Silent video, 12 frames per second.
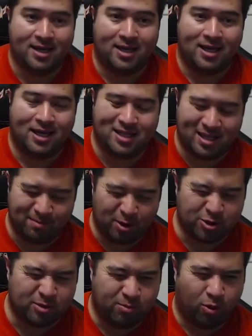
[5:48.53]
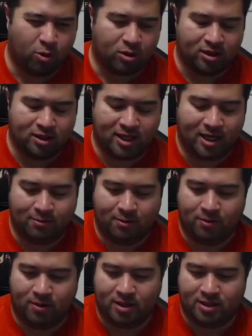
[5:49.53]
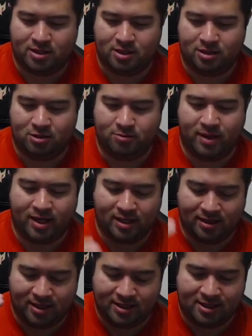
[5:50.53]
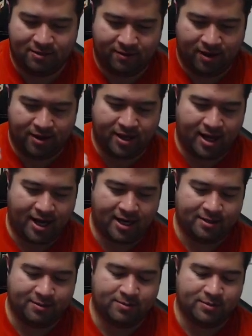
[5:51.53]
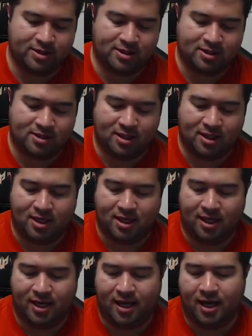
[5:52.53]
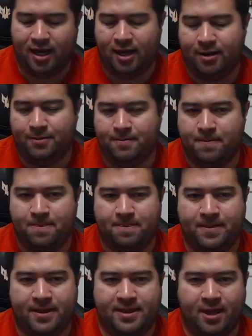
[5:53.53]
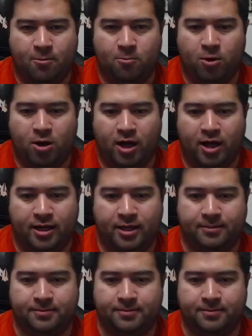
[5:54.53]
And then most importantly, we want to make a list of all the items that they won.